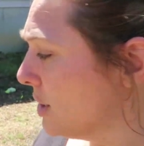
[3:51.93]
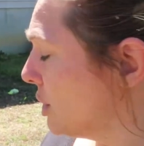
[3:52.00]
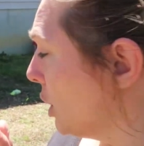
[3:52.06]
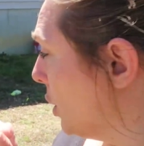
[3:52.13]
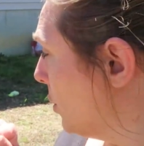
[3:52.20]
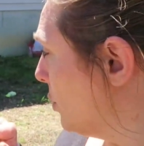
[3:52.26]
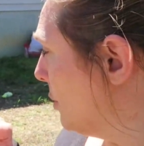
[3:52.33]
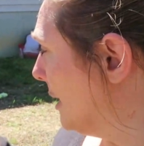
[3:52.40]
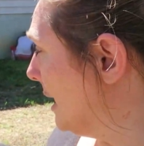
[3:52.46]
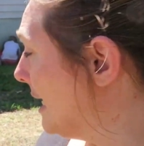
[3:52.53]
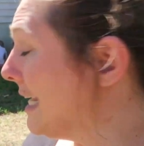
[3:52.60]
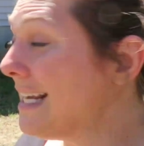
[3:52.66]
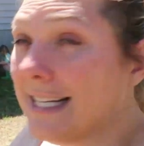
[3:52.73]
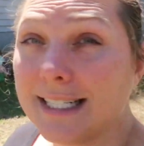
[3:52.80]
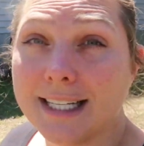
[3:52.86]
So you can
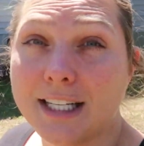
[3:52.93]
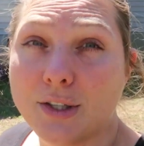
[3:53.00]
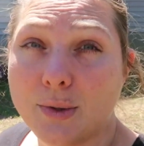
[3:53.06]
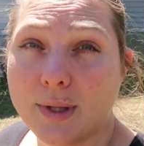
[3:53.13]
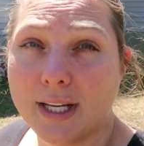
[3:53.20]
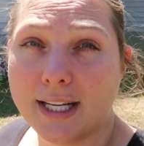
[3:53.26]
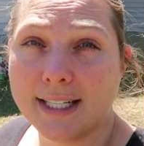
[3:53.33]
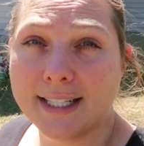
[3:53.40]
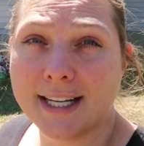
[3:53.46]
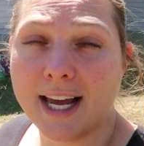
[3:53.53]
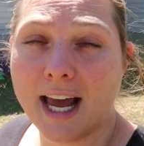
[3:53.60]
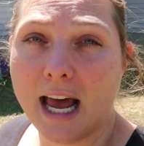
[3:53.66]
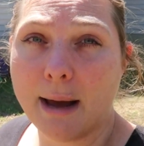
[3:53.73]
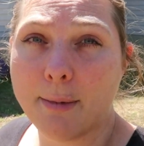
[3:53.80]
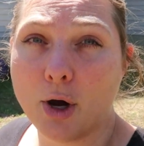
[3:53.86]
easily do this
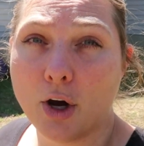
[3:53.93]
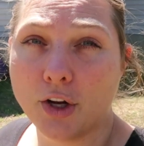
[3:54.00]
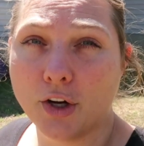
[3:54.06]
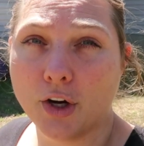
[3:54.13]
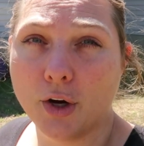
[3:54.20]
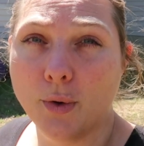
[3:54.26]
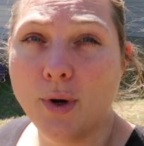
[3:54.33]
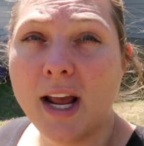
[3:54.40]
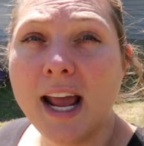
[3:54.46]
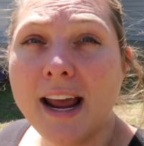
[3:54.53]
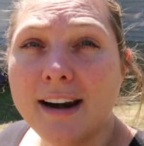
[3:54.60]
on your own.